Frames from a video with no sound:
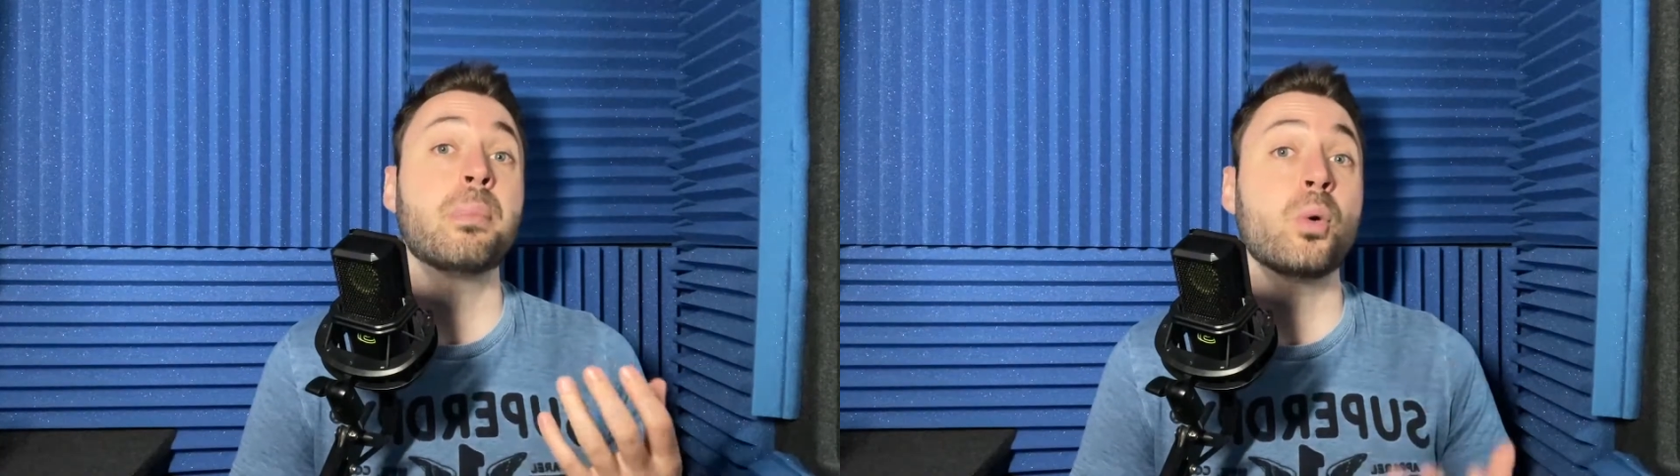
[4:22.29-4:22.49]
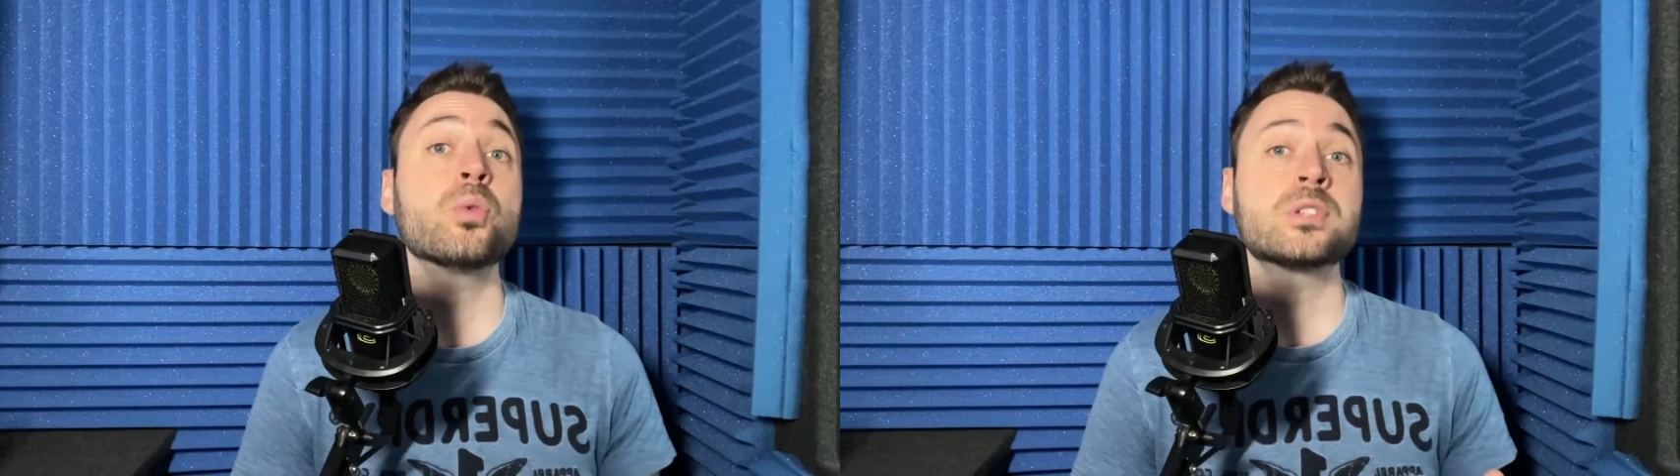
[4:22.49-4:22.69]

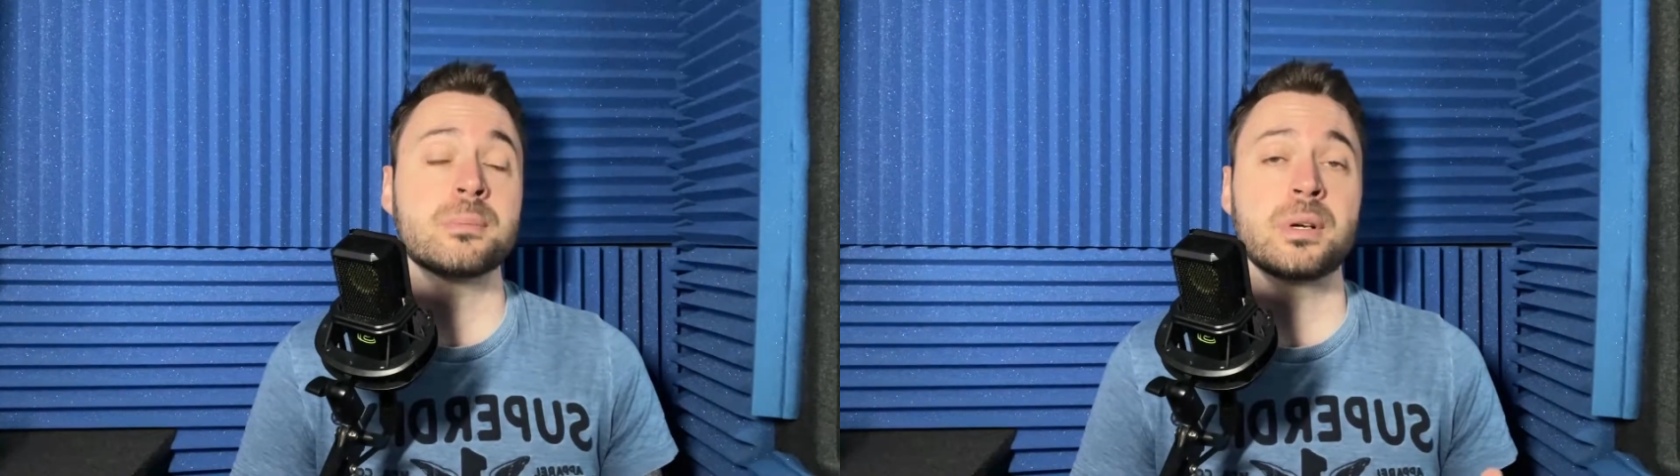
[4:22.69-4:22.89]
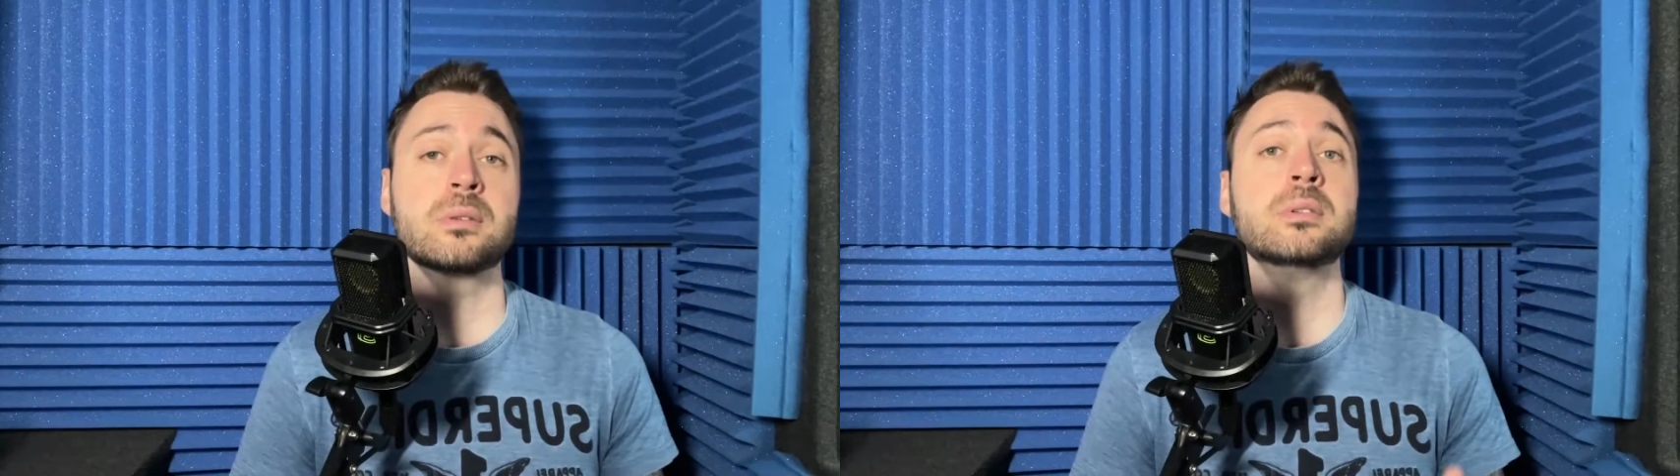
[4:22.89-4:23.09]

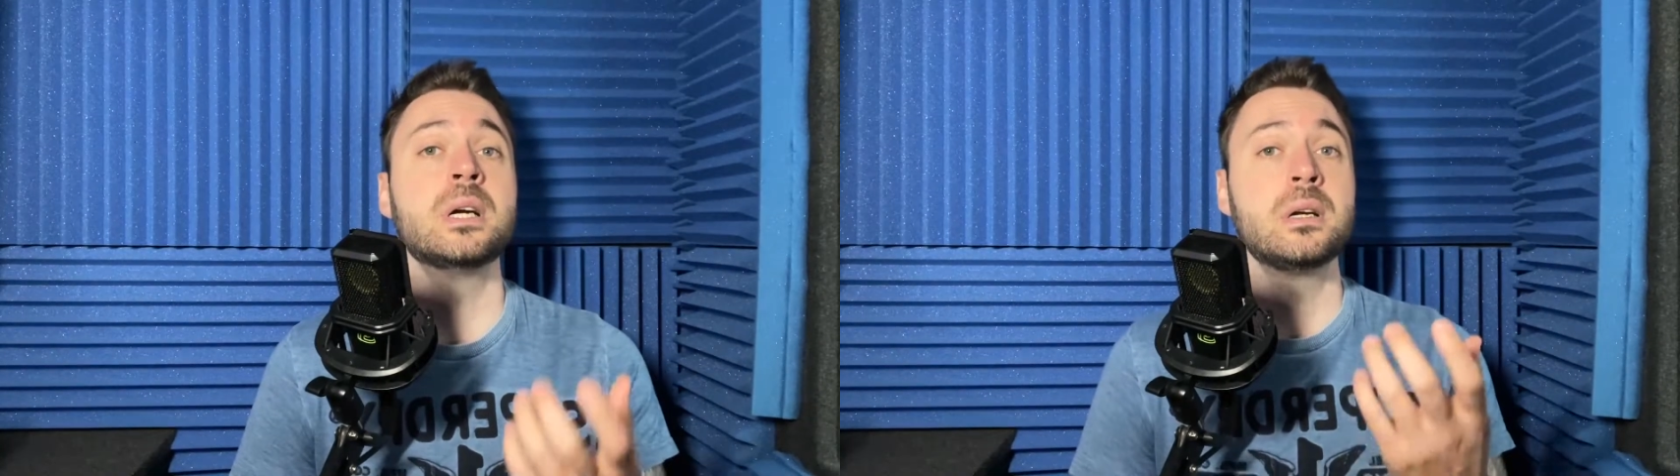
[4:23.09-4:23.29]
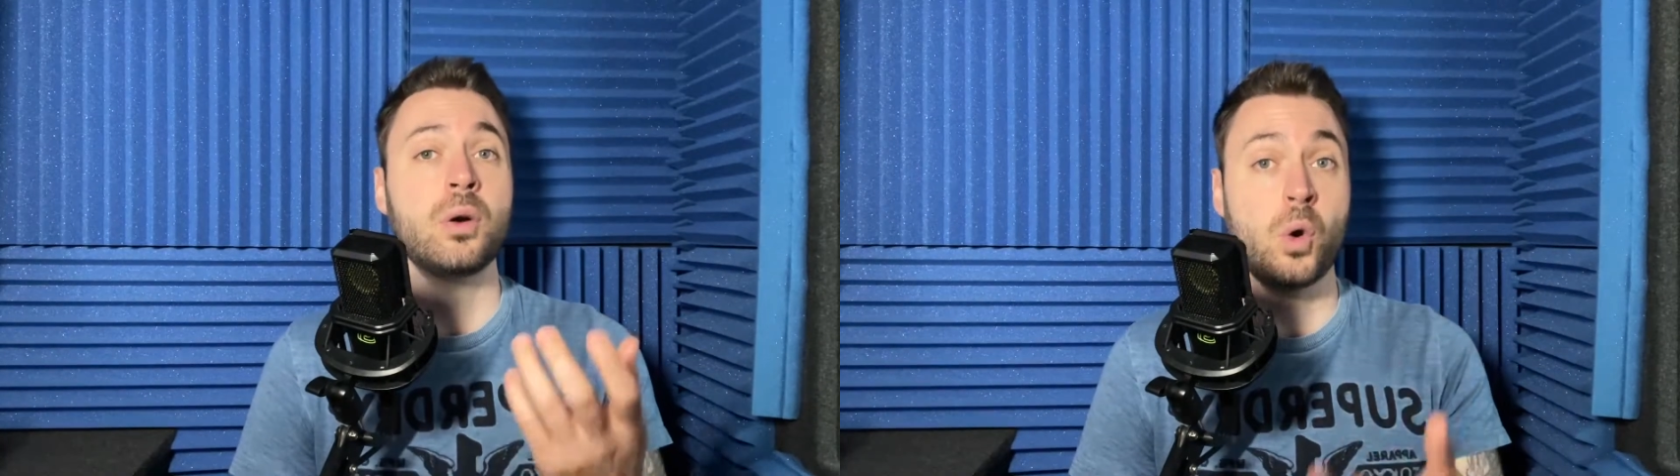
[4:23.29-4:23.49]
portable
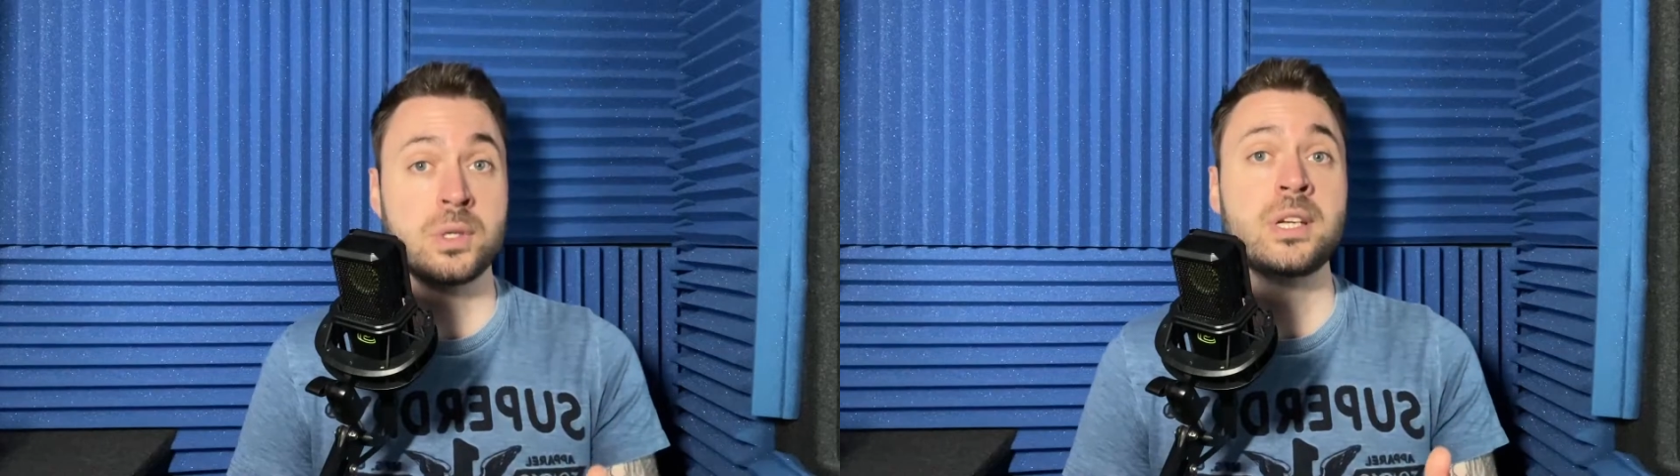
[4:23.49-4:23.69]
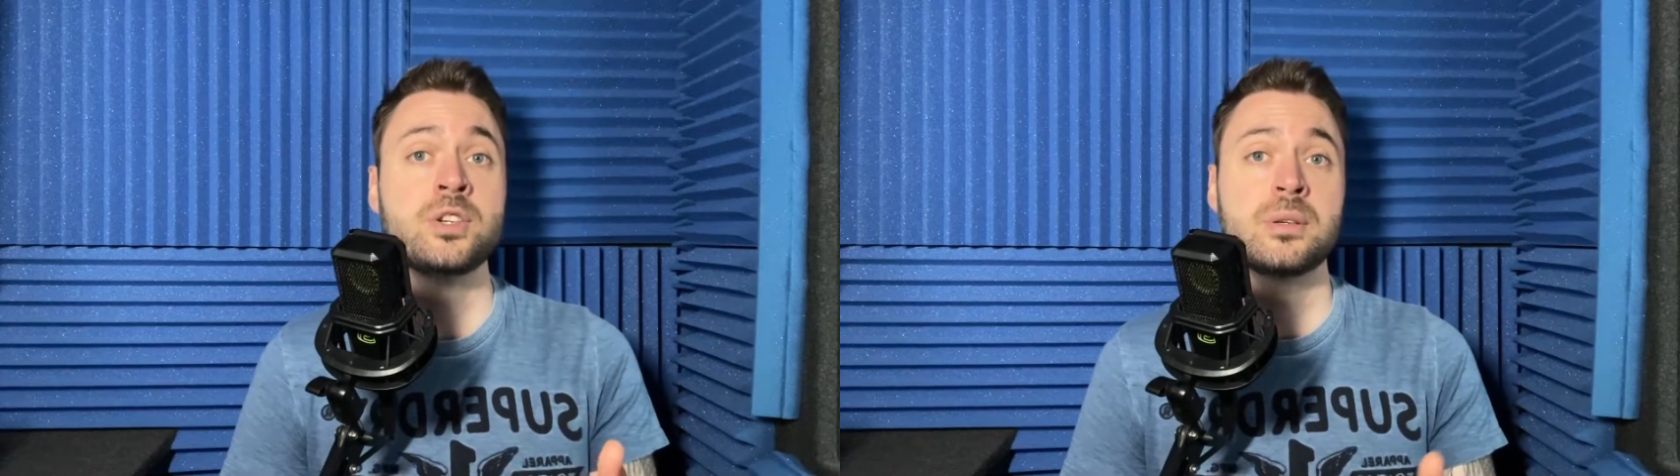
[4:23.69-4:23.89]

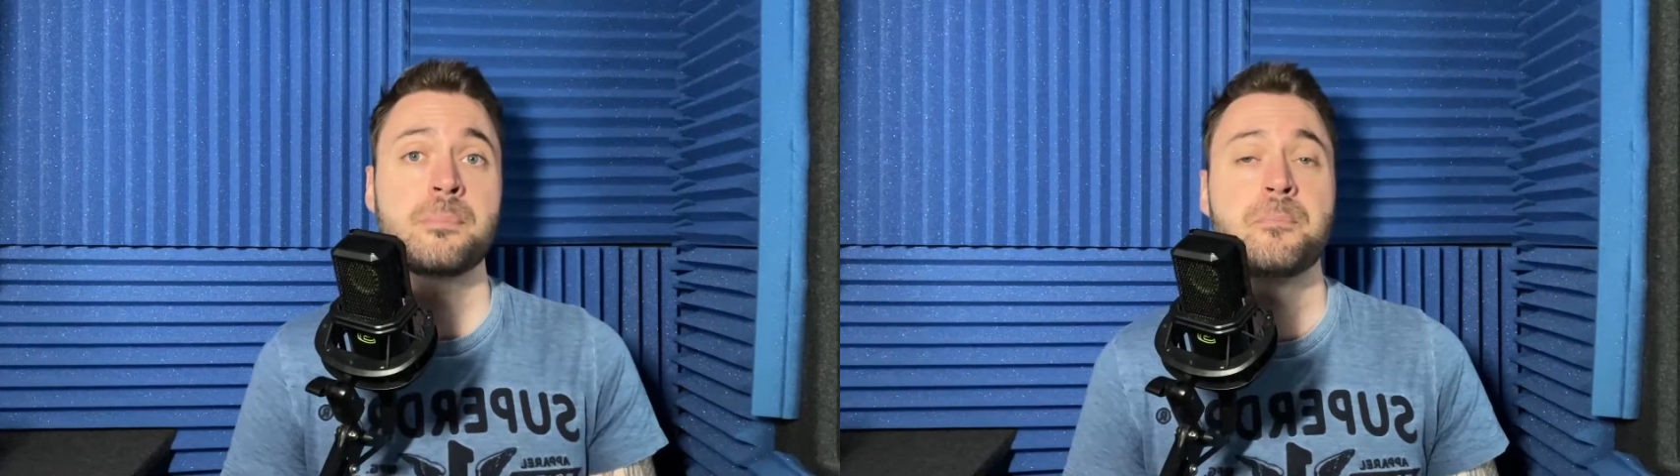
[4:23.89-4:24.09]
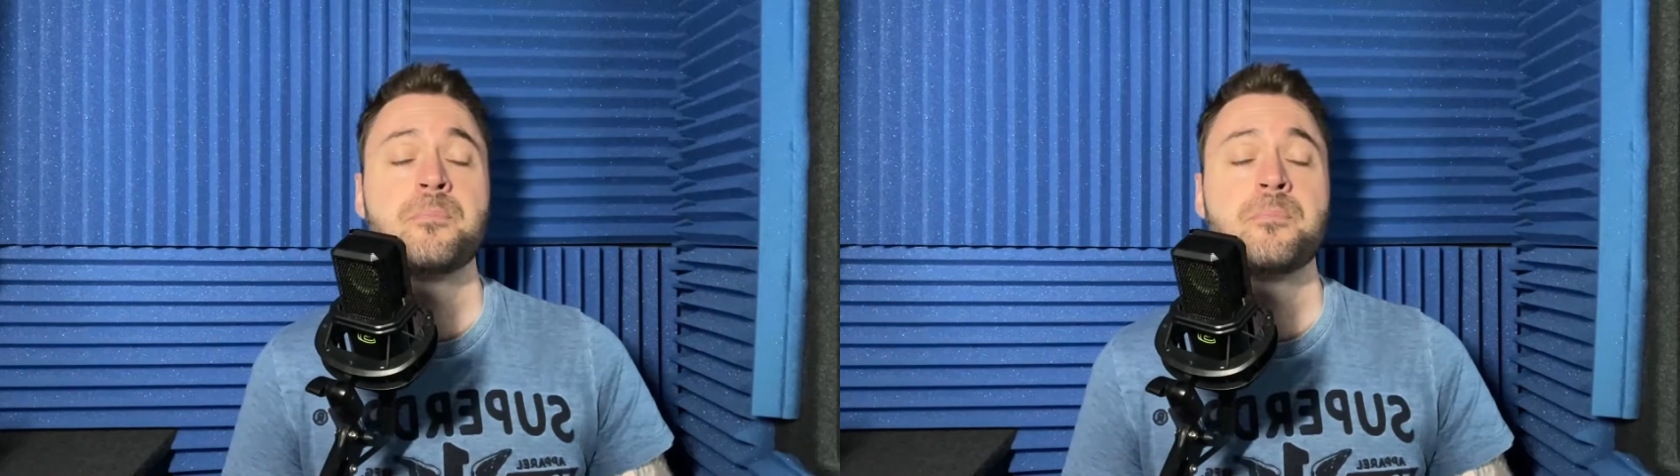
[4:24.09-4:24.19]
audition.